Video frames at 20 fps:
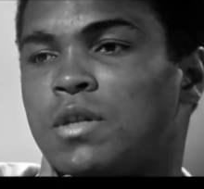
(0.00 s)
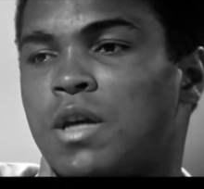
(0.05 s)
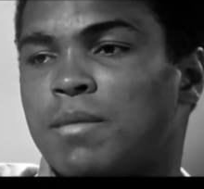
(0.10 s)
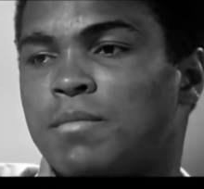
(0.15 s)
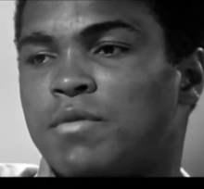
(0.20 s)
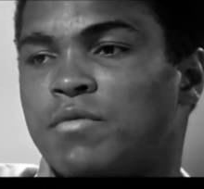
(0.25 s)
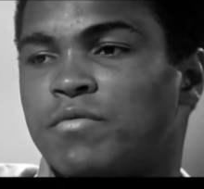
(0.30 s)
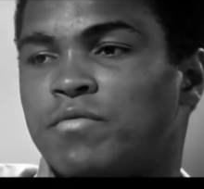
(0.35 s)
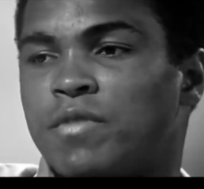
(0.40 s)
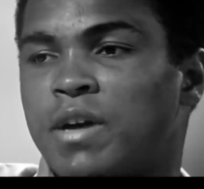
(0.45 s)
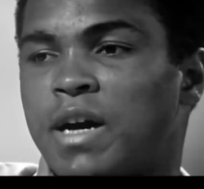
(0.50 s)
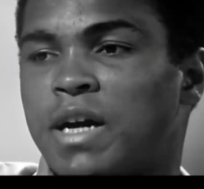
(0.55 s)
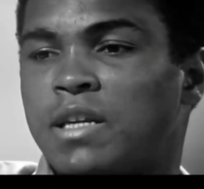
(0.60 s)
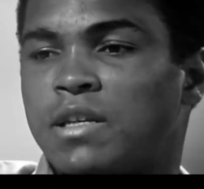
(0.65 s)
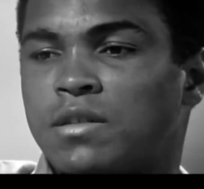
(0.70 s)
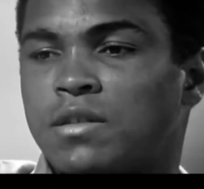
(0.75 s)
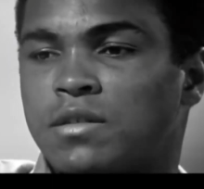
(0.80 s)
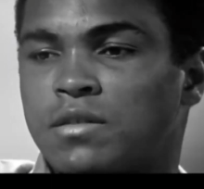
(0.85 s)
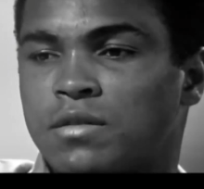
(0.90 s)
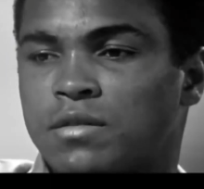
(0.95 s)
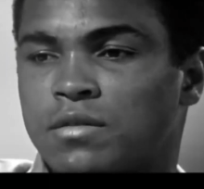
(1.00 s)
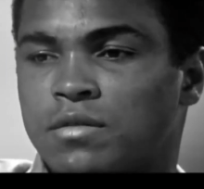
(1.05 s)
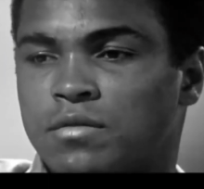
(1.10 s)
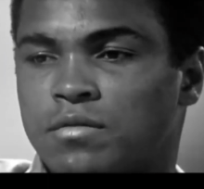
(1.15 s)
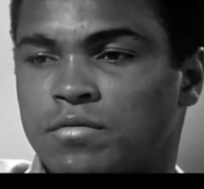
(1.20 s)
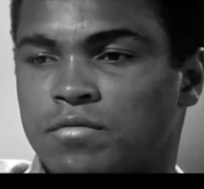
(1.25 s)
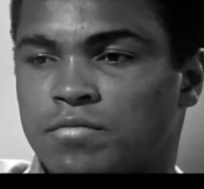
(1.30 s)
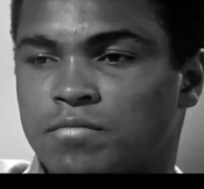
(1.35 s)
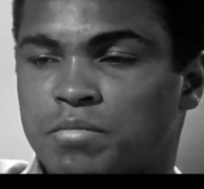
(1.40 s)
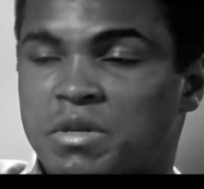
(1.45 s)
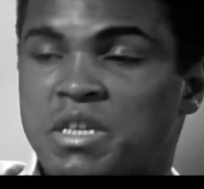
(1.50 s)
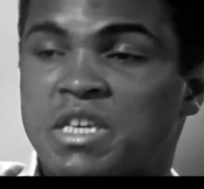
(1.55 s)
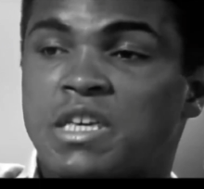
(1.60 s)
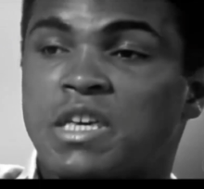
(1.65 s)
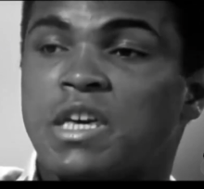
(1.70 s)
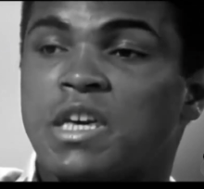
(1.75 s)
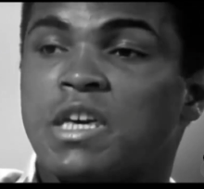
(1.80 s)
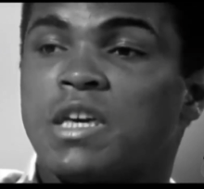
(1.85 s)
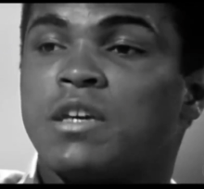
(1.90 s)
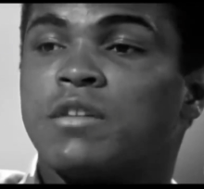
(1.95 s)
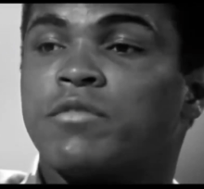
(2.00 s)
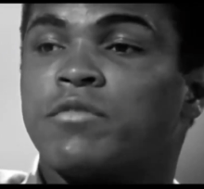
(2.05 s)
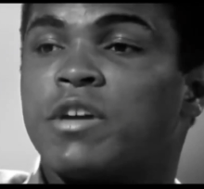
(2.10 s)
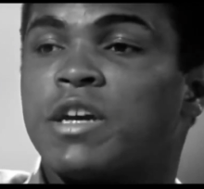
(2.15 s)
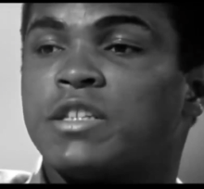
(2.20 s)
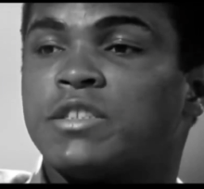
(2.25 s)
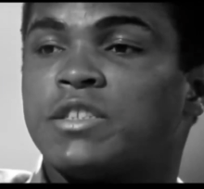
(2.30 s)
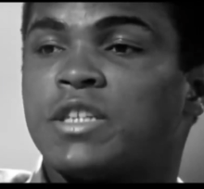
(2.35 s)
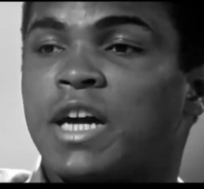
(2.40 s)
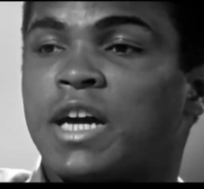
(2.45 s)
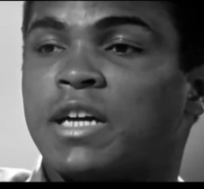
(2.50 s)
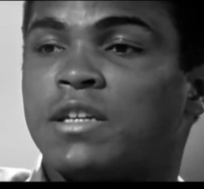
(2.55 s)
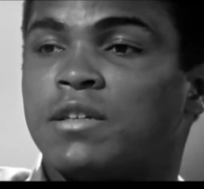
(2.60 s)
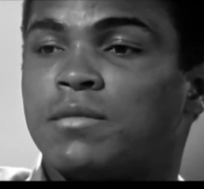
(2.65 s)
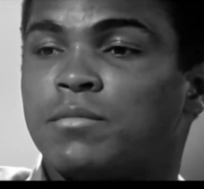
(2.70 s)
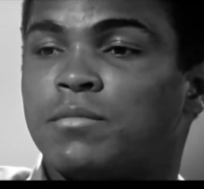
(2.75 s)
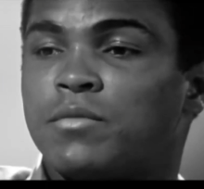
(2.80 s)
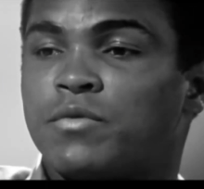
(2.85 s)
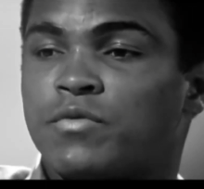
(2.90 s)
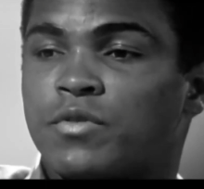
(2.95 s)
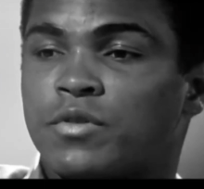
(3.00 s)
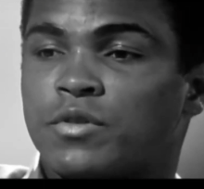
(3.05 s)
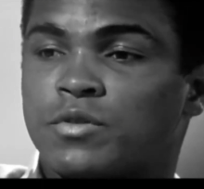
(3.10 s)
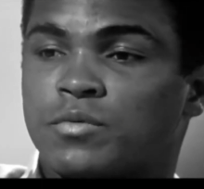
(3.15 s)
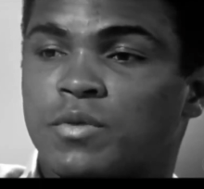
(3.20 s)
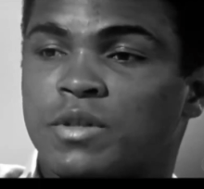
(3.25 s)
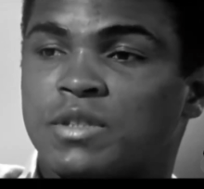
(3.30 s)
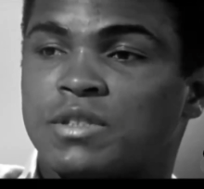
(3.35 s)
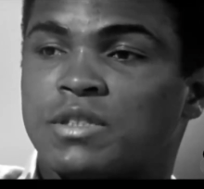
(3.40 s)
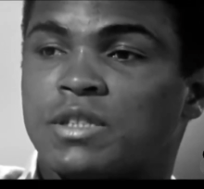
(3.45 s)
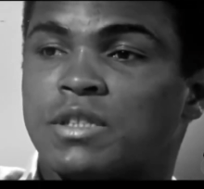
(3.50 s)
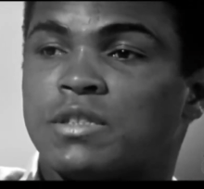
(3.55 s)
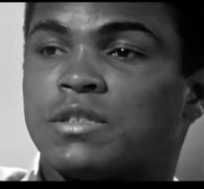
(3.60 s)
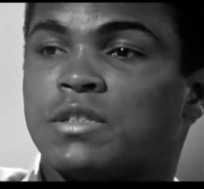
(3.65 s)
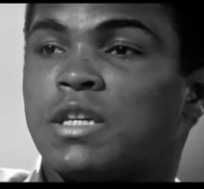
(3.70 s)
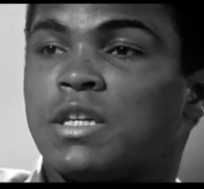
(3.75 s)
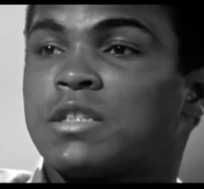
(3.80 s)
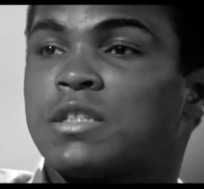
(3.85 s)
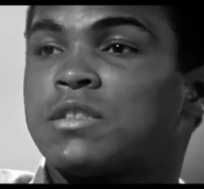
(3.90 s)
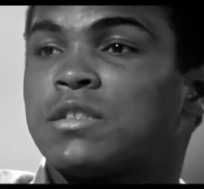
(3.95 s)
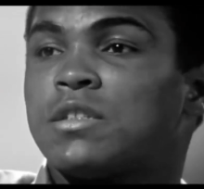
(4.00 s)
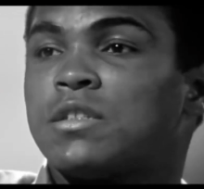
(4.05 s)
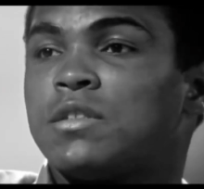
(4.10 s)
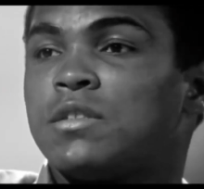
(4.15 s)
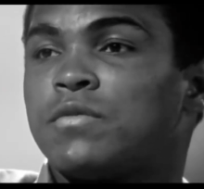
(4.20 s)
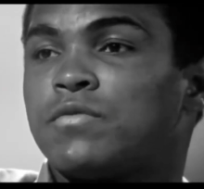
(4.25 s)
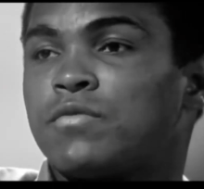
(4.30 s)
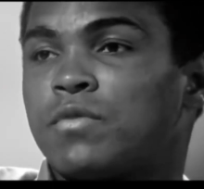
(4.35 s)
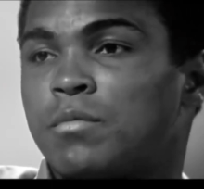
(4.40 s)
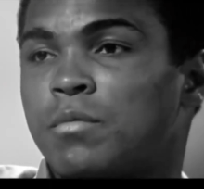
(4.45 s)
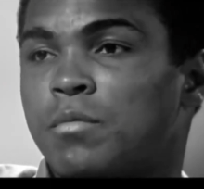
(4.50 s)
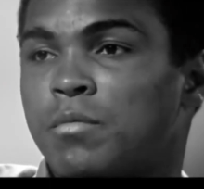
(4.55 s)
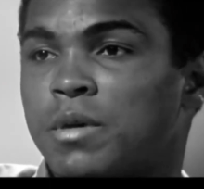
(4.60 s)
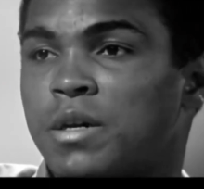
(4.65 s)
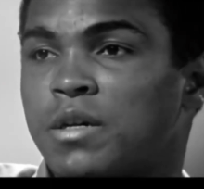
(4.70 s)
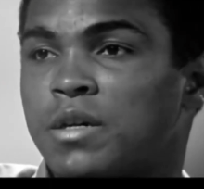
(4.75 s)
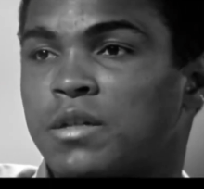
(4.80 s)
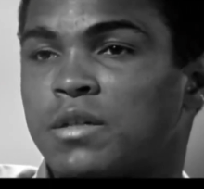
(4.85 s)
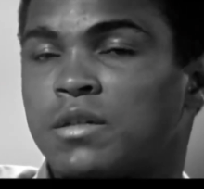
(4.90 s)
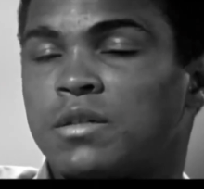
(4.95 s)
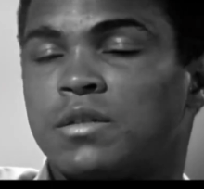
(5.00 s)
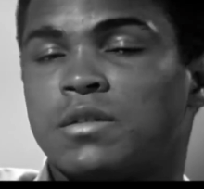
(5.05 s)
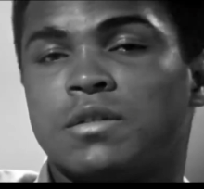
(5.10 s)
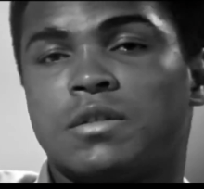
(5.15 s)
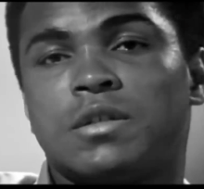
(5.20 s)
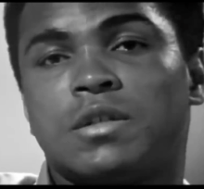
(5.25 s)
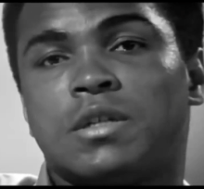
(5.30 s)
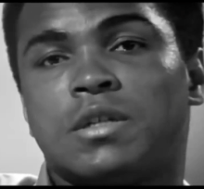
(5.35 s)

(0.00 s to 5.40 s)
I'm invited to Peking, Red China. I'm the first one since Nixon from America.